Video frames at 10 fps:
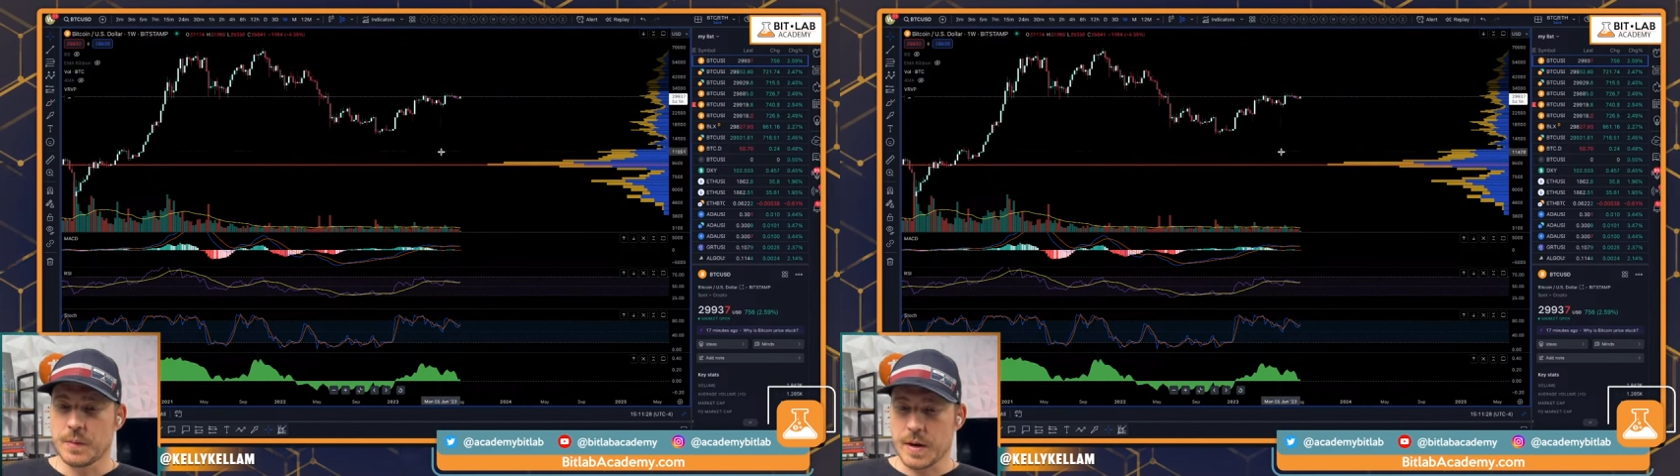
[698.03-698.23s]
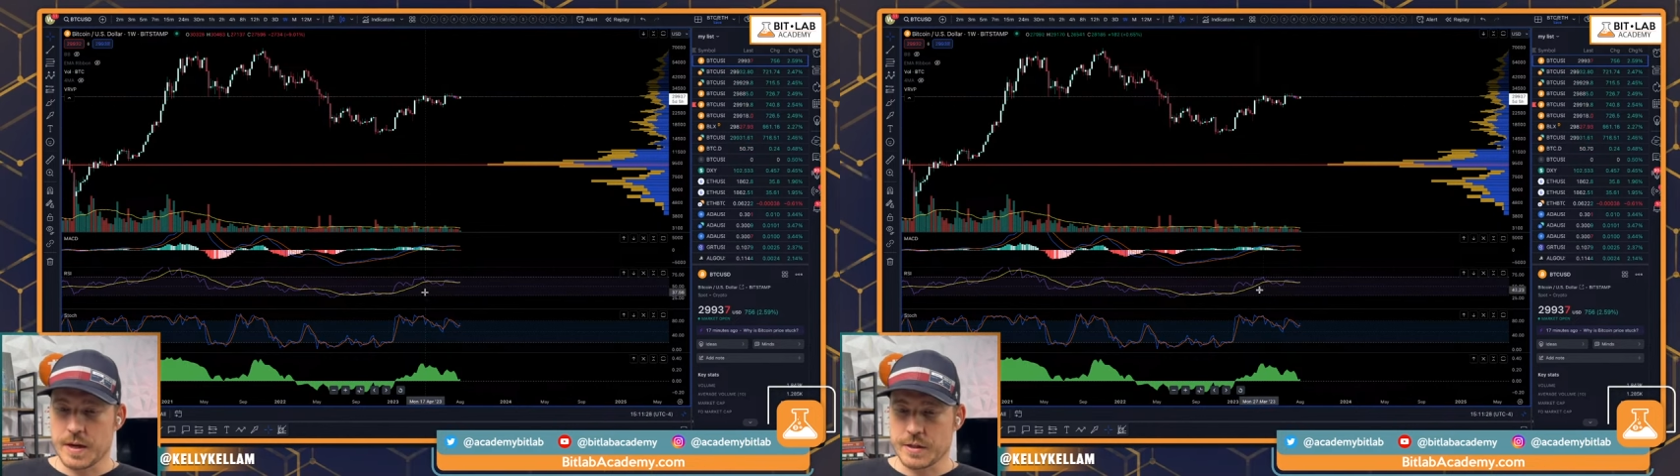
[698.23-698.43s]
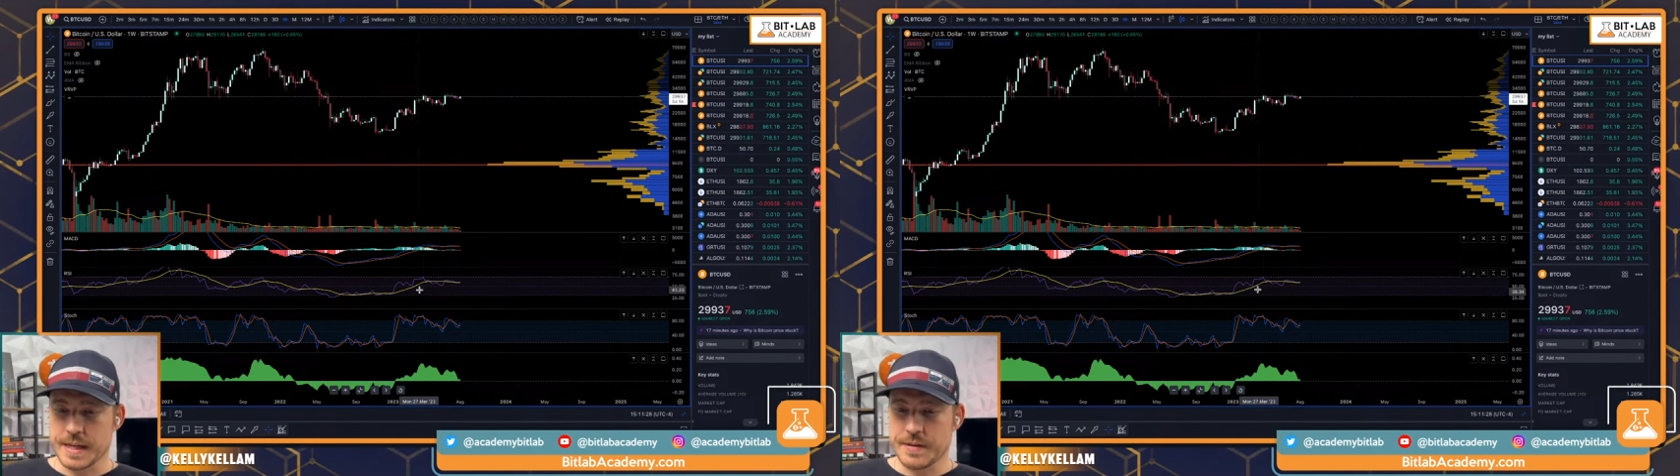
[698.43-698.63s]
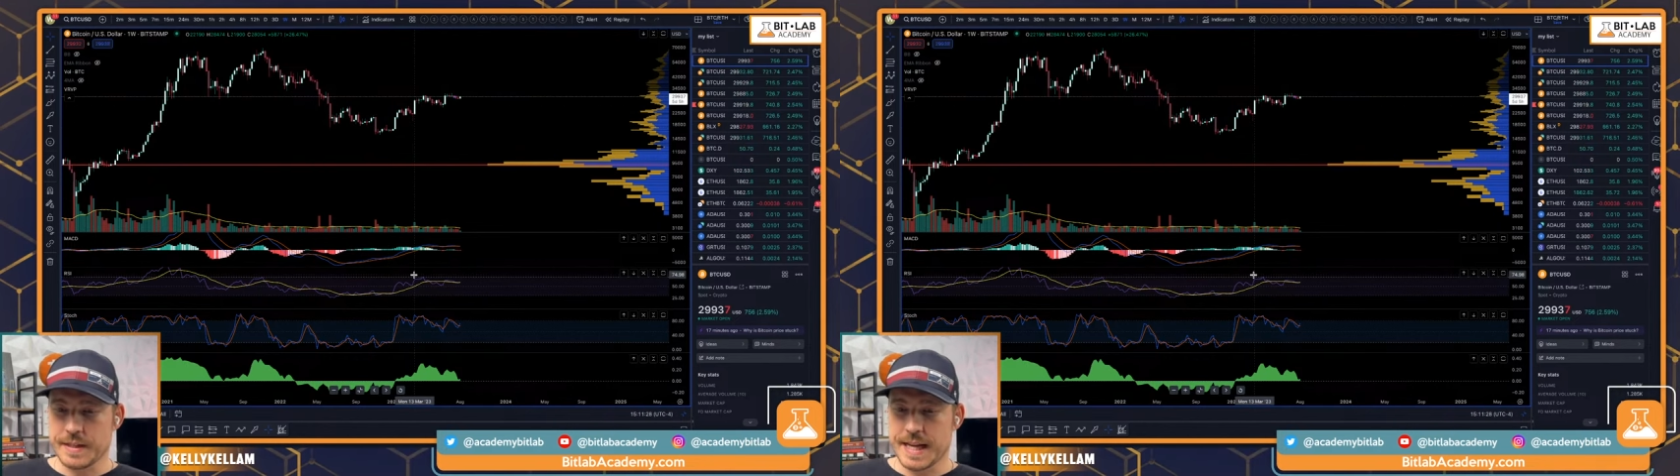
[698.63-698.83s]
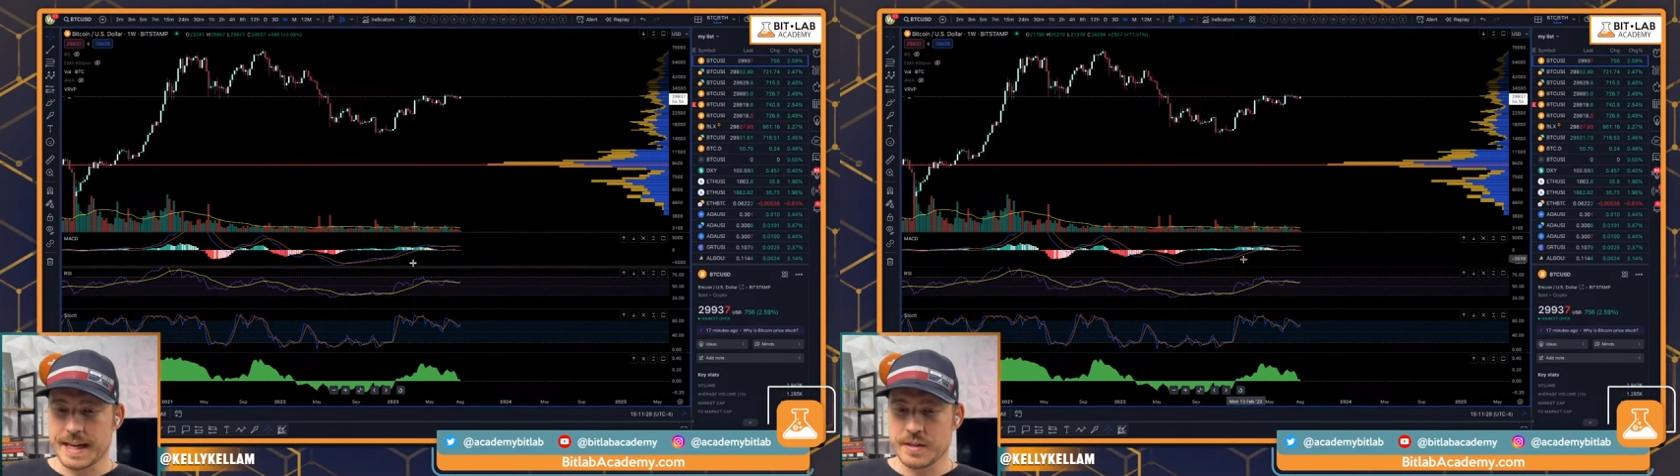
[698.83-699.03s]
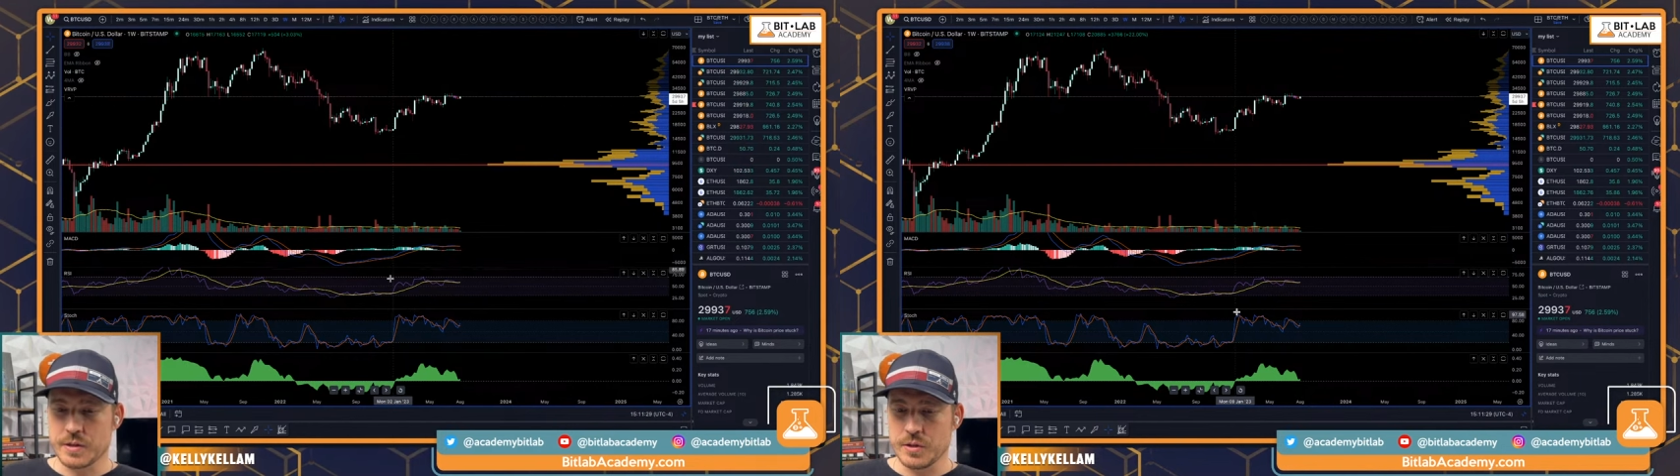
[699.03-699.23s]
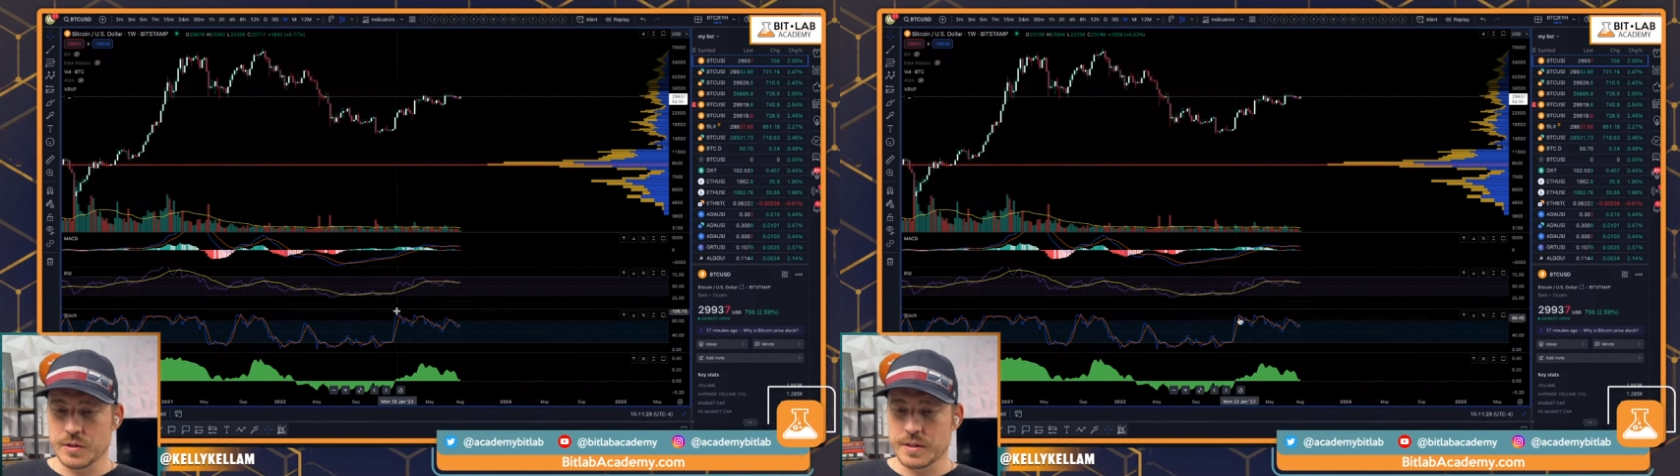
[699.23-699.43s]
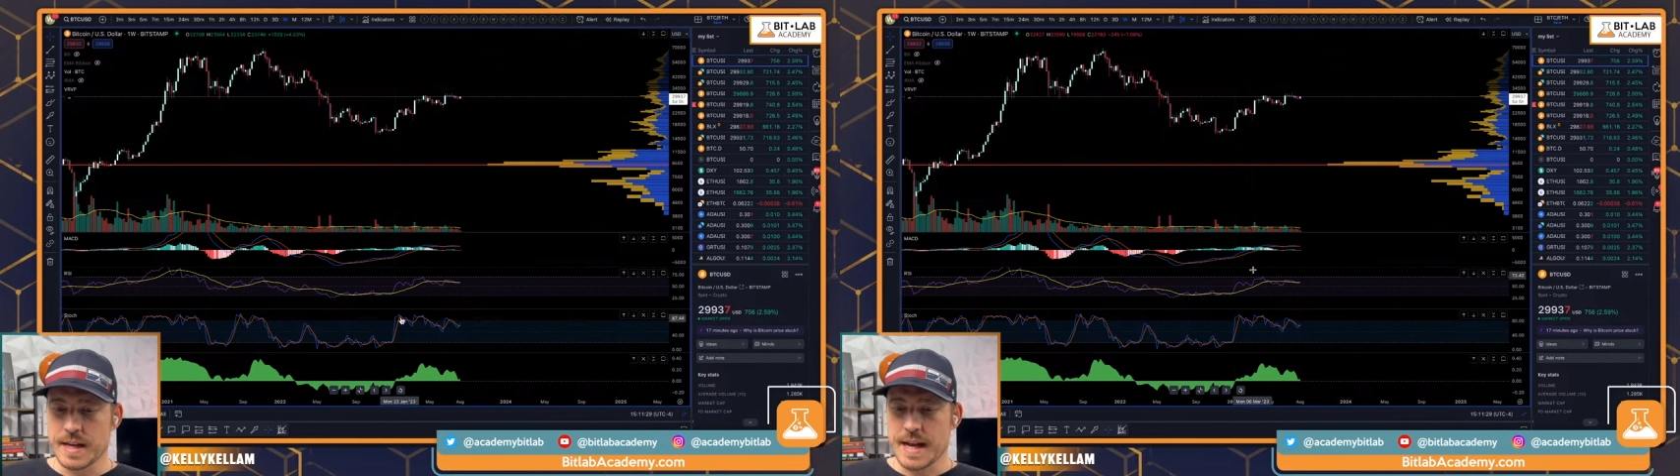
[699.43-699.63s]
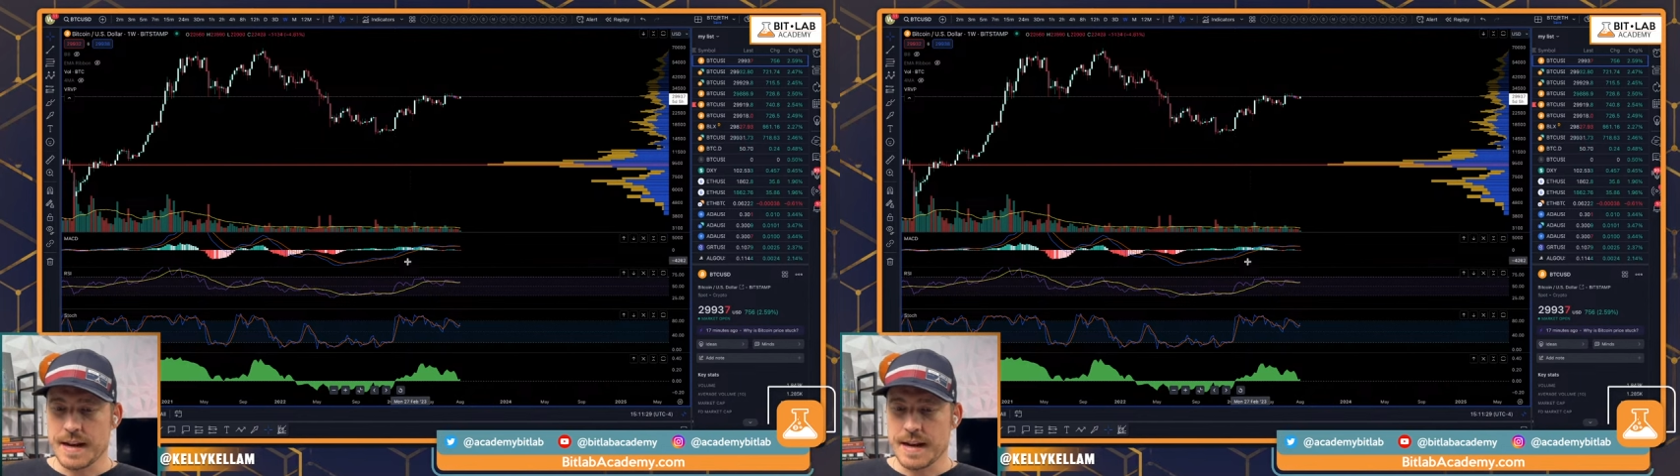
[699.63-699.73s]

We understand the technicals